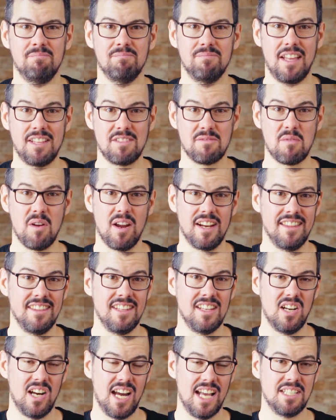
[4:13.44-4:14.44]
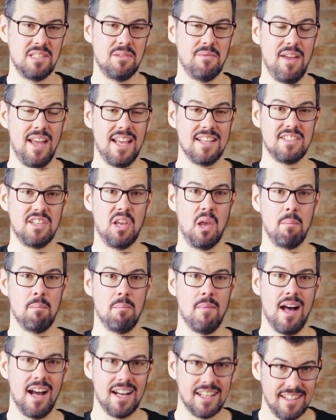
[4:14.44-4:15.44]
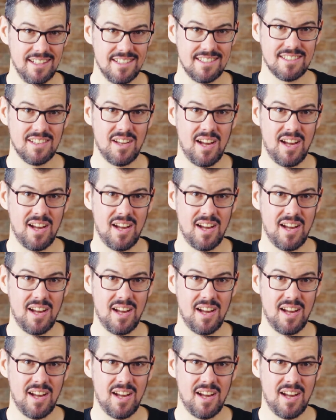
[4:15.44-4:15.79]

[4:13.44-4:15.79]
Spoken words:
That's right, in the eyes of SEO marketers,